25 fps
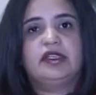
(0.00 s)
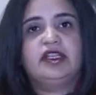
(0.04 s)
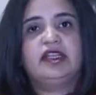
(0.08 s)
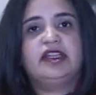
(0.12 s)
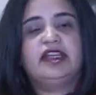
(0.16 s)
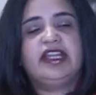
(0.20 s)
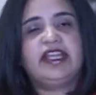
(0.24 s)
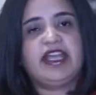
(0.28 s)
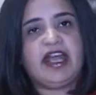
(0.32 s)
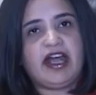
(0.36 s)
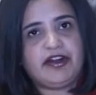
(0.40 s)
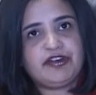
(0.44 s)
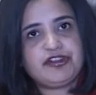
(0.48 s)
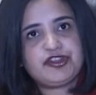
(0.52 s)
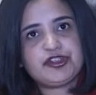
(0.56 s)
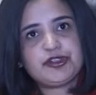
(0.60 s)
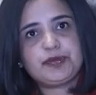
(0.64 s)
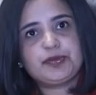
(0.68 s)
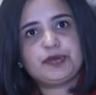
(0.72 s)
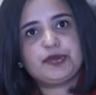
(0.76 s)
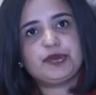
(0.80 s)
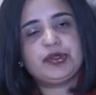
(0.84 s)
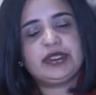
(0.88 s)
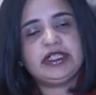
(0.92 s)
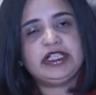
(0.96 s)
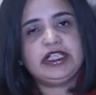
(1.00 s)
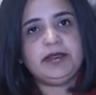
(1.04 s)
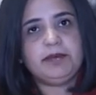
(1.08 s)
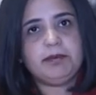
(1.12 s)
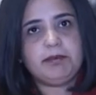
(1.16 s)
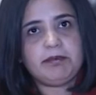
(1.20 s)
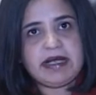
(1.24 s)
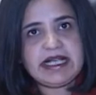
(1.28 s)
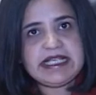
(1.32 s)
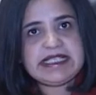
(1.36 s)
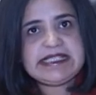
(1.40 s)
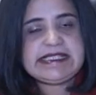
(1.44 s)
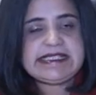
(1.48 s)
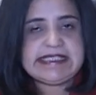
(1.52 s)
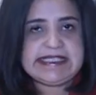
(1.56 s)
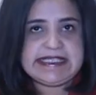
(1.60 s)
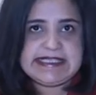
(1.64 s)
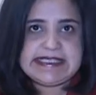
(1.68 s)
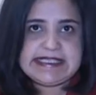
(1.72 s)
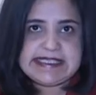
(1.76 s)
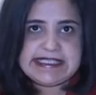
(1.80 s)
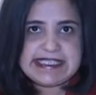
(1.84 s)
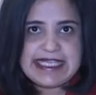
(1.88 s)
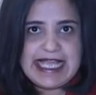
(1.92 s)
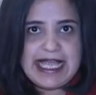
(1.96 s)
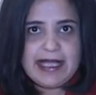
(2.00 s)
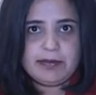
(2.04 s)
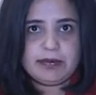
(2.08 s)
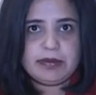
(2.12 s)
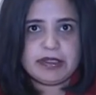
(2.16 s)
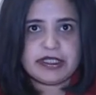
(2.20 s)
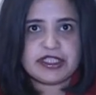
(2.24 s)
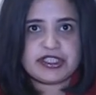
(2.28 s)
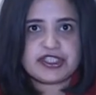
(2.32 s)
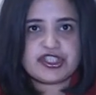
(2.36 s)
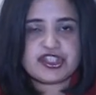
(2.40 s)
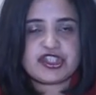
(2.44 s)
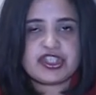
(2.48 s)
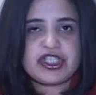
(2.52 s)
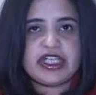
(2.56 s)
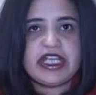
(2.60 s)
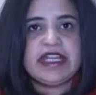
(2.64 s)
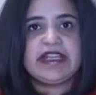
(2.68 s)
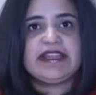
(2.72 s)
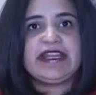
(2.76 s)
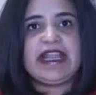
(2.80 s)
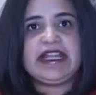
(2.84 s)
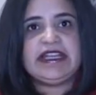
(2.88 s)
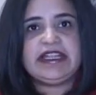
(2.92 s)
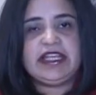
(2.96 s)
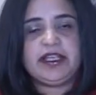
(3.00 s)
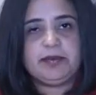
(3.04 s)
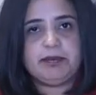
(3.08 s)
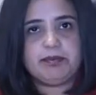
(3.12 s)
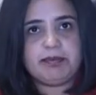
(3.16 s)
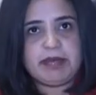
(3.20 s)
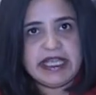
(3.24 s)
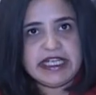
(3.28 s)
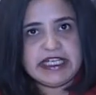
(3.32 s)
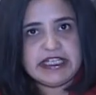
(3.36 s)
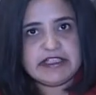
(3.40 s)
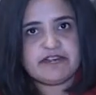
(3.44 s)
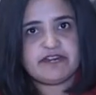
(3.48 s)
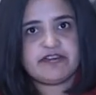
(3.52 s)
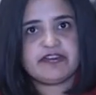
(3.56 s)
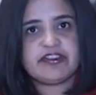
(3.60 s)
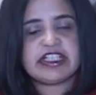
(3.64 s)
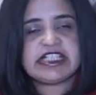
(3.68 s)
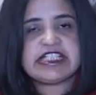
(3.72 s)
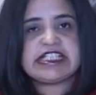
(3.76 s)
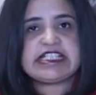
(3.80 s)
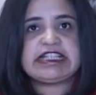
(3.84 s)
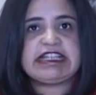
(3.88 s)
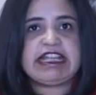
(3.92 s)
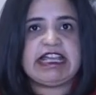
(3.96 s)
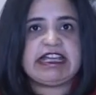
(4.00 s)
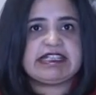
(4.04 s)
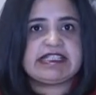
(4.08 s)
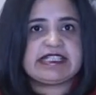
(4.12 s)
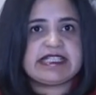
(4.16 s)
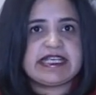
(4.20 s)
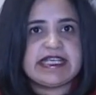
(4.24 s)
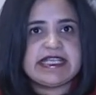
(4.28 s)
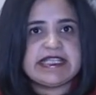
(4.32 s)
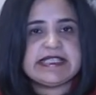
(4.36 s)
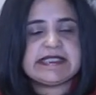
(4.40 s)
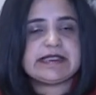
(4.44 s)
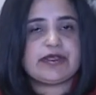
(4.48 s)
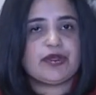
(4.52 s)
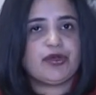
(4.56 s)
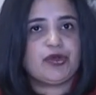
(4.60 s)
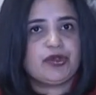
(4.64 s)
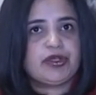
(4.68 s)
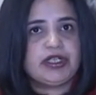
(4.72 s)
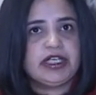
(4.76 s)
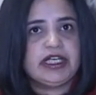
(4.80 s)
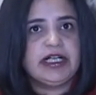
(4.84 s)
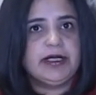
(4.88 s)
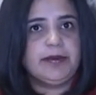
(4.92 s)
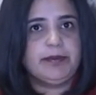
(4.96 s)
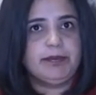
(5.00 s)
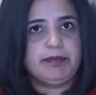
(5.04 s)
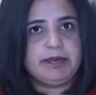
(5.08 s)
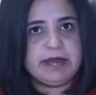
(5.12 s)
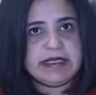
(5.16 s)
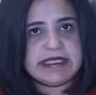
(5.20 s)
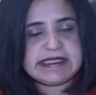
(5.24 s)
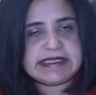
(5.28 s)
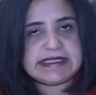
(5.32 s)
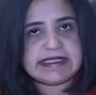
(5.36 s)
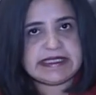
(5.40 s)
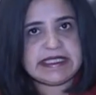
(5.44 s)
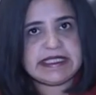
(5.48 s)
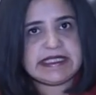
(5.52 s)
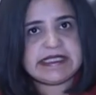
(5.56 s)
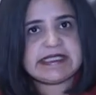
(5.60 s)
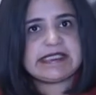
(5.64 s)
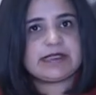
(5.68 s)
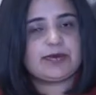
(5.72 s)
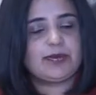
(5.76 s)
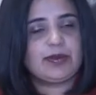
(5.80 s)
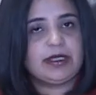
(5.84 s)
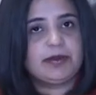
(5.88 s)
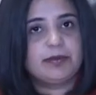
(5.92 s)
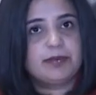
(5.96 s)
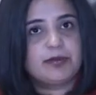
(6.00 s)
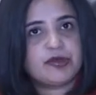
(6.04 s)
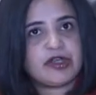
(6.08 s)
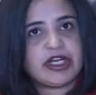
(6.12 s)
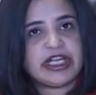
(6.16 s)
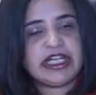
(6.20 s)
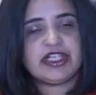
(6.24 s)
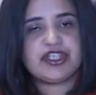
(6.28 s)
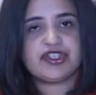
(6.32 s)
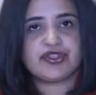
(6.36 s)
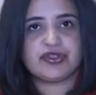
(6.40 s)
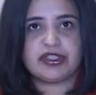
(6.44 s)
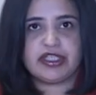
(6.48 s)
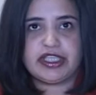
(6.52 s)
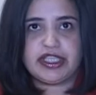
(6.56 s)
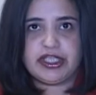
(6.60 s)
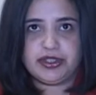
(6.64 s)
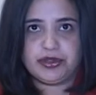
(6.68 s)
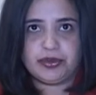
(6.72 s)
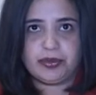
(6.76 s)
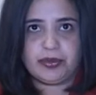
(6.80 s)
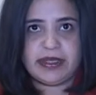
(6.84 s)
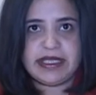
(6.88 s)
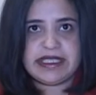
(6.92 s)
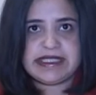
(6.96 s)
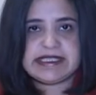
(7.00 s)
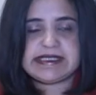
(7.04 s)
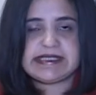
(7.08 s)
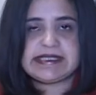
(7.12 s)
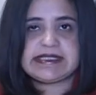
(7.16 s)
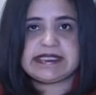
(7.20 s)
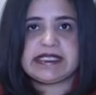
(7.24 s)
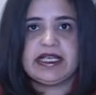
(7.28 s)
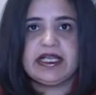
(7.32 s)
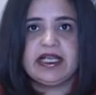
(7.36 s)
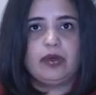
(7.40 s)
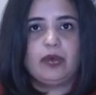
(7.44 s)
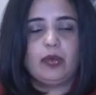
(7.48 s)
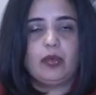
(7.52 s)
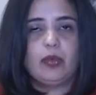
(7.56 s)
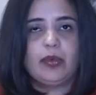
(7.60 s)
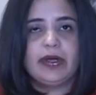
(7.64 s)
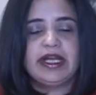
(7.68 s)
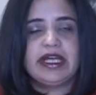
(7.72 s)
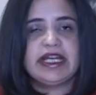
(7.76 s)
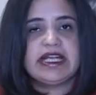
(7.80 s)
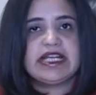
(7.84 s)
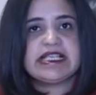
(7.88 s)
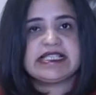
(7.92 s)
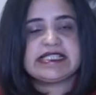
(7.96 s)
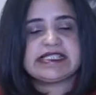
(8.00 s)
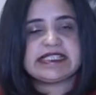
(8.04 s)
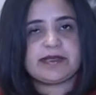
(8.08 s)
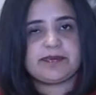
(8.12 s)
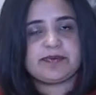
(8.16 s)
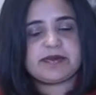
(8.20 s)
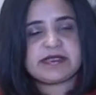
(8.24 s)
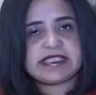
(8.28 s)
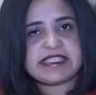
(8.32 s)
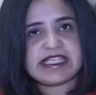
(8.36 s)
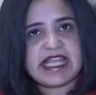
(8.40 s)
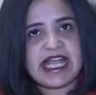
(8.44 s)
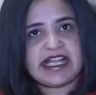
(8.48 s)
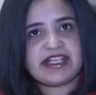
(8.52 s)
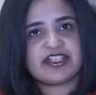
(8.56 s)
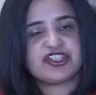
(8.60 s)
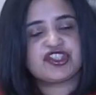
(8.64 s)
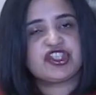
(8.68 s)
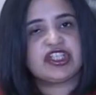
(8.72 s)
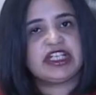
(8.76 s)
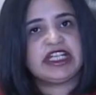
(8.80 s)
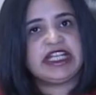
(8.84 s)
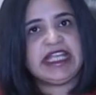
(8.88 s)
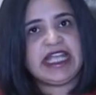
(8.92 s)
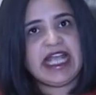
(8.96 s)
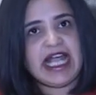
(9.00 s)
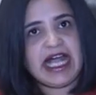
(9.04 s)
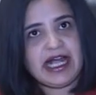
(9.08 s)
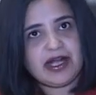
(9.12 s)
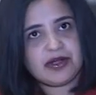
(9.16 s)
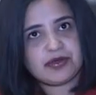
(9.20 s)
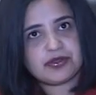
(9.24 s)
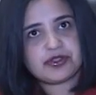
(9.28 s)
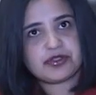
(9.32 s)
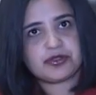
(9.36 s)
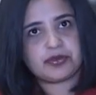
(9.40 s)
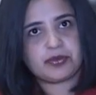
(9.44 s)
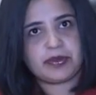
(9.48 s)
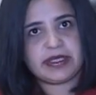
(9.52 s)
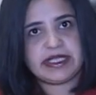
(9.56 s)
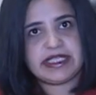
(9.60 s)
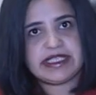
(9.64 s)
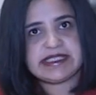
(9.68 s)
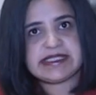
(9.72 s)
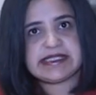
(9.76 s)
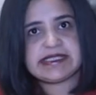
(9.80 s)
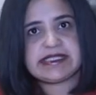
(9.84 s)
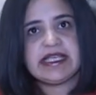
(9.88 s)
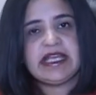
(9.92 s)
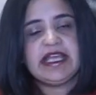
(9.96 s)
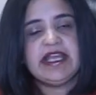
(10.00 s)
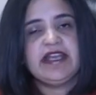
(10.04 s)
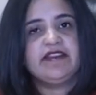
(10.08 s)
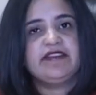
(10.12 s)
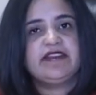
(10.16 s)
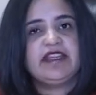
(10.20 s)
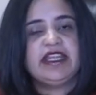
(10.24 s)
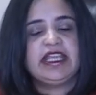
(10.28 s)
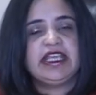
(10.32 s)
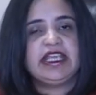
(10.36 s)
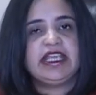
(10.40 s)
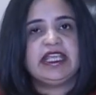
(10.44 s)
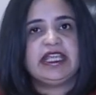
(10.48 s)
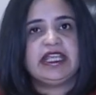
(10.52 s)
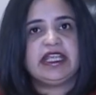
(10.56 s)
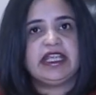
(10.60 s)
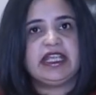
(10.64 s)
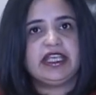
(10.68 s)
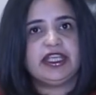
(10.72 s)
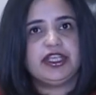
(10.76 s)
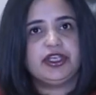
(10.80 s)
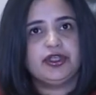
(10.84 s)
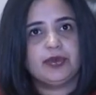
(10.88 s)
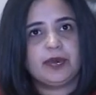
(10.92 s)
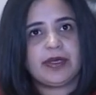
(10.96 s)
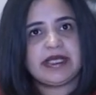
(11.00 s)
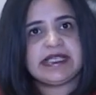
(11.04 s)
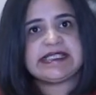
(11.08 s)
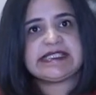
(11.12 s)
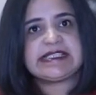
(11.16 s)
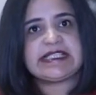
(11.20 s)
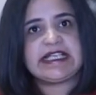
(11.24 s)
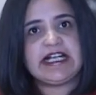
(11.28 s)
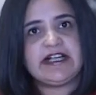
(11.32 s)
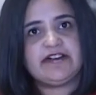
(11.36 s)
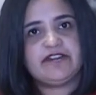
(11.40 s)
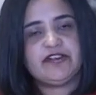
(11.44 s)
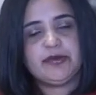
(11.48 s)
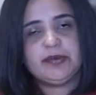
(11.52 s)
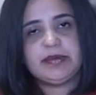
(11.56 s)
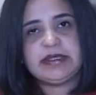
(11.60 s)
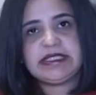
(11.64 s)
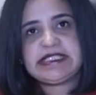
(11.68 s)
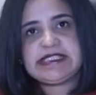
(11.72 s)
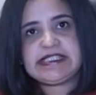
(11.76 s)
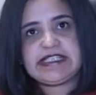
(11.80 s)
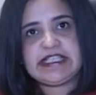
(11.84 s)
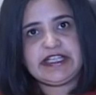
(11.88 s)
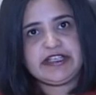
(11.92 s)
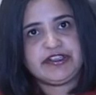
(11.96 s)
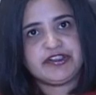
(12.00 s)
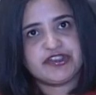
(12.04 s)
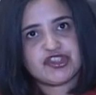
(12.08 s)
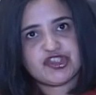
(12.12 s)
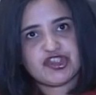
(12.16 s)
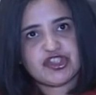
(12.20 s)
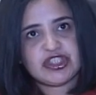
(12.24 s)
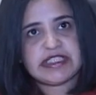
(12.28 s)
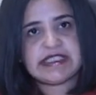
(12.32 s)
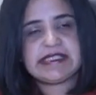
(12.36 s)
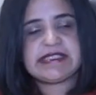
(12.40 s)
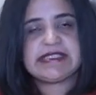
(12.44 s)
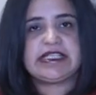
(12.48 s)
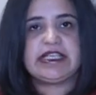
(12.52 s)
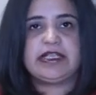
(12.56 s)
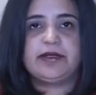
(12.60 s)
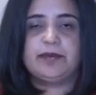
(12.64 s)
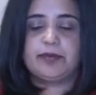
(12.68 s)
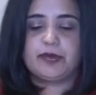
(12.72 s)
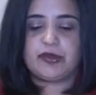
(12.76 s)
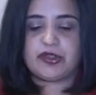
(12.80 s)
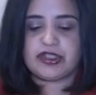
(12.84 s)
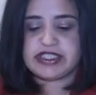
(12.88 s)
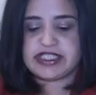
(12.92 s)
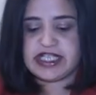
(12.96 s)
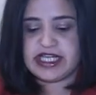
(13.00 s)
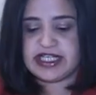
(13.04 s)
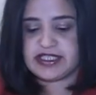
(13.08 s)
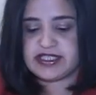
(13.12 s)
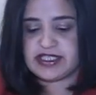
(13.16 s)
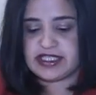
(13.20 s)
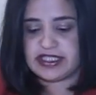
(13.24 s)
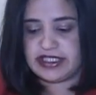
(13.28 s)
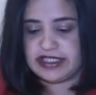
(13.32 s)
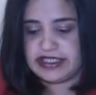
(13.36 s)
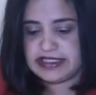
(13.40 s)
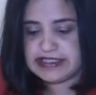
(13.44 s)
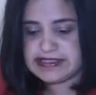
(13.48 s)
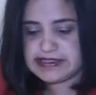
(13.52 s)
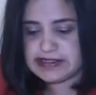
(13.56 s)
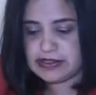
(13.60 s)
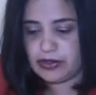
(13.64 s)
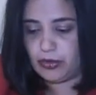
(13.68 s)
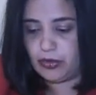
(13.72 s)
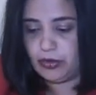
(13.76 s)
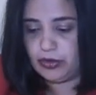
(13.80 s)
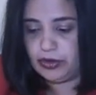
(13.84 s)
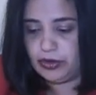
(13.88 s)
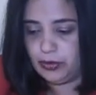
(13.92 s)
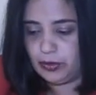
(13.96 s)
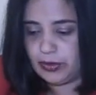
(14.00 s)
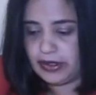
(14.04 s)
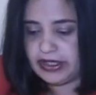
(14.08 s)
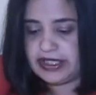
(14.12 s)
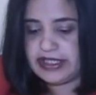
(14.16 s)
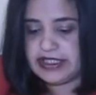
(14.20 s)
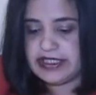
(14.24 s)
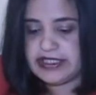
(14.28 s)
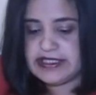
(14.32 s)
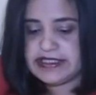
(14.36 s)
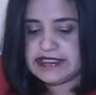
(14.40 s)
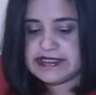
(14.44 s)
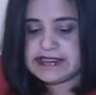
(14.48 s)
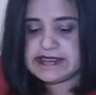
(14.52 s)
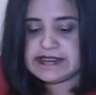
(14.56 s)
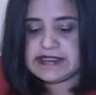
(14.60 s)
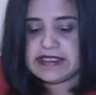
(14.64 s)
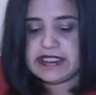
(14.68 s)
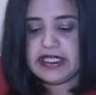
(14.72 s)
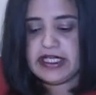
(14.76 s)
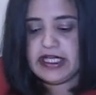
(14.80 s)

The entrepreneur must establish that the benefit that his or her business will bring to the US will substantially outweighs the US government's interest in protecting its own workers.